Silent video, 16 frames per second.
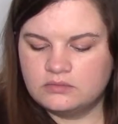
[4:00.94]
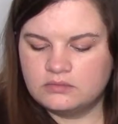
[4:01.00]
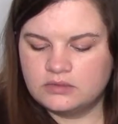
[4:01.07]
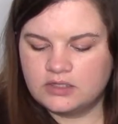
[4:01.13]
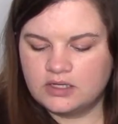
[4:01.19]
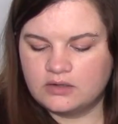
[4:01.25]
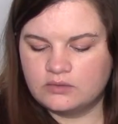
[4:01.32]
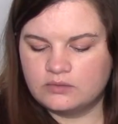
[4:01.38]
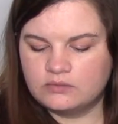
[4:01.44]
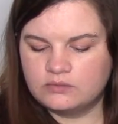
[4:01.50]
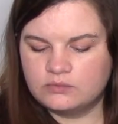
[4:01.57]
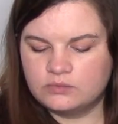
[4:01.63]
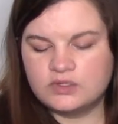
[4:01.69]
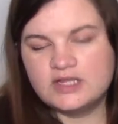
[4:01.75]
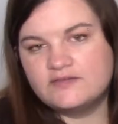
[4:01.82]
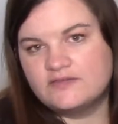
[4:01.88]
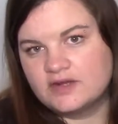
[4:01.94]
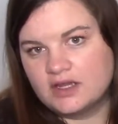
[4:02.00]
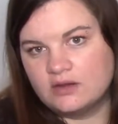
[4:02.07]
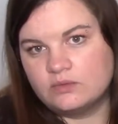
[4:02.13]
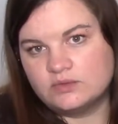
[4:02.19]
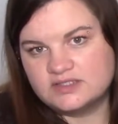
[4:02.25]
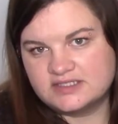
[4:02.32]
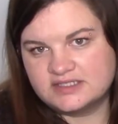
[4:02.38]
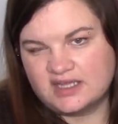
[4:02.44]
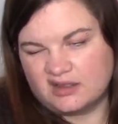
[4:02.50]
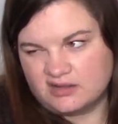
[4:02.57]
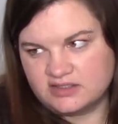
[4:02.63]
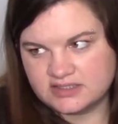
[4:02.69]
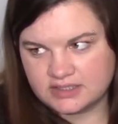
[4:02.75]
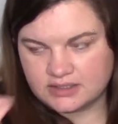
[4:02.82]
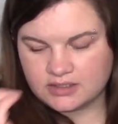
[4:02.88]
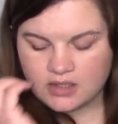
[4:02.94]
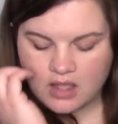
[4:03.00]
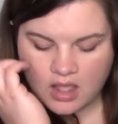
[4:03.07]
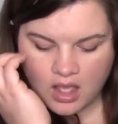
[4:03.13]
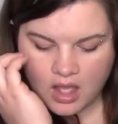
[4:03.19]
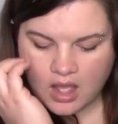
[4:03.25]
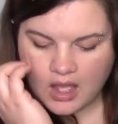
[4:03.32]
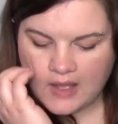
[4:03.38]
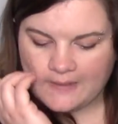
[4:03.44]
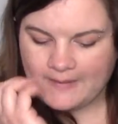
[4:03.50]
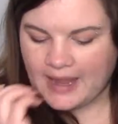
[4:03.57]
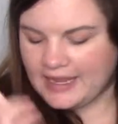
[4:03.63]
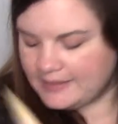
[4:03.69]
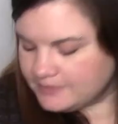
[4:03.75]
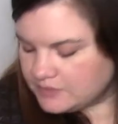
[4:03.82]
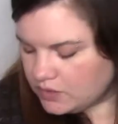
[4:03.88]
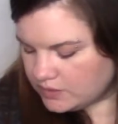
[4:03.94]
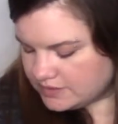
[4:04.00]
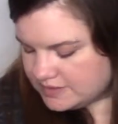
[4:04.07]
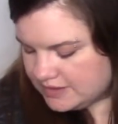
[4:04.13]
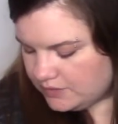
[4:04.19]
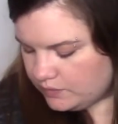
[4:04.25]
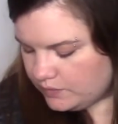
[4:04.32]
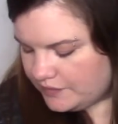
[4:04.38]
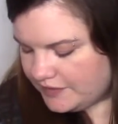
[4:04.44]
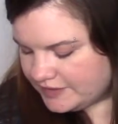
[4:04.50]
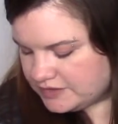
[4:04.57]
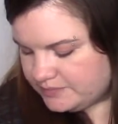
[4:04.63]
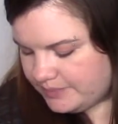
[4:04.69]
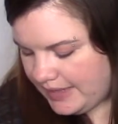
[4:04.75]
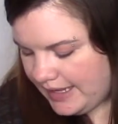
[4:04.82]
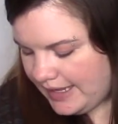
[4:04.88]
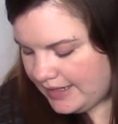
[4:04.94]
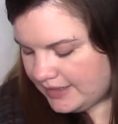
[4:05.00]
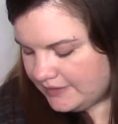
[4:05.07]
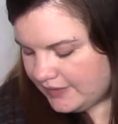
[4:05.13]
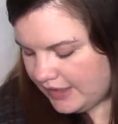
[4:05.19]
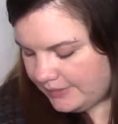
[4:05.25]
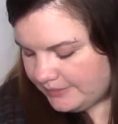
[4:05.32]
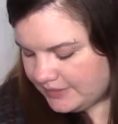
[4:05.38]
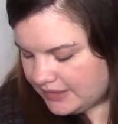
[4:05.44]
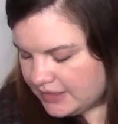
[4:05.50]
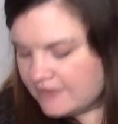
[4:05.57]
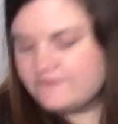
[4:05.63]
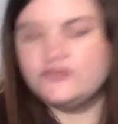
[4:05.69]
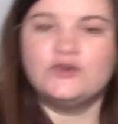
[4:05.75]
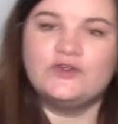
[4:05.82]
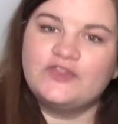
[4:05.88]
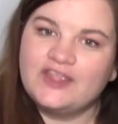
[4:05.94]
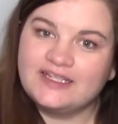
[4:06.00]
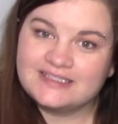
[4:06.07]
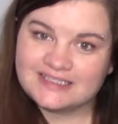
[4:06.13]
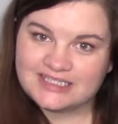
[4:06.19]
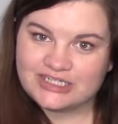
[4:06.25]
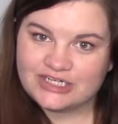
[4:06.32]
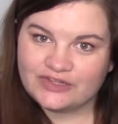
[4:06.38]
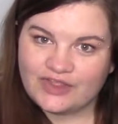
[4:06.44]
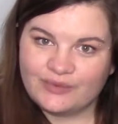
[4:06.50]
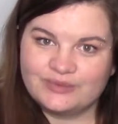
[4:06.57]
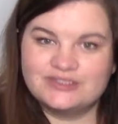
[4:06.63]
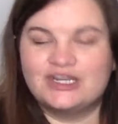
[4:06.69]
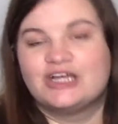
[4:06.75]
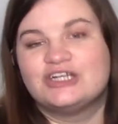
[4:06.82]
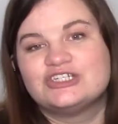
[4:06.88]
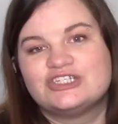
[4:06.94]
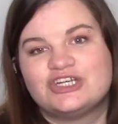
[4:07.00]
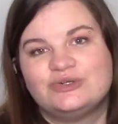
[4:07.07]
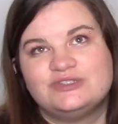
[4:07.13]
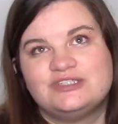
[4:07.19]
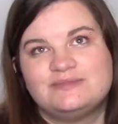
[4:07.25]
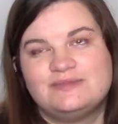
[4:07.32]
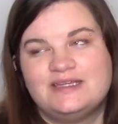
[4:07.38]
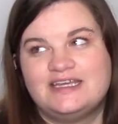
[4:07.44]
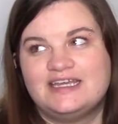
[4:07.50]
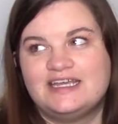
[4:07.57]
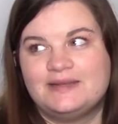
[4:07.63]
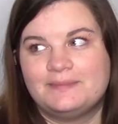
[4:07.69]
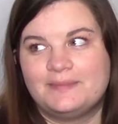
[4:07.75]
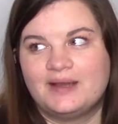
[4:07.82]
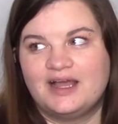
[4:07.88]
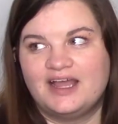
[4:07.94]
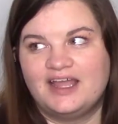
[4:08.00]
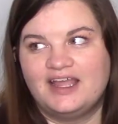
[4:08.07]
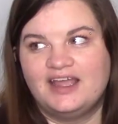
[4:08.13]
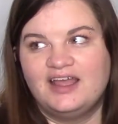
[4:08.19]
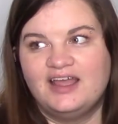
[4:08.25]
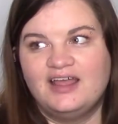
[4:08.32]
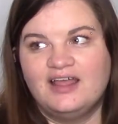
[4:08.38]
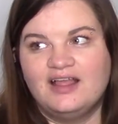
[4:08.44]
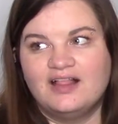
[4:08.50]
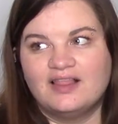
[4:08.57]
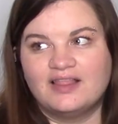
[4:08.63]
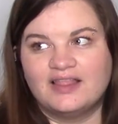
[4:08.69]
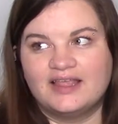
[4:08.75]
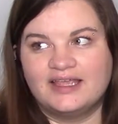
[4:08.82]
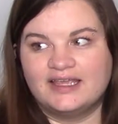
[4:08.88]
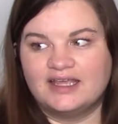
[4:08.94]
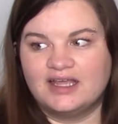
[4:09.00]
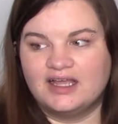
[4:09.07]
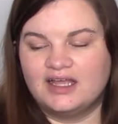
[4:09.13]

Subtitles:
you know, we'll give it a go. We'll see. I'll use it. I am noticing with this bag that I'm getting a few things in here that was not shown to me in my, like,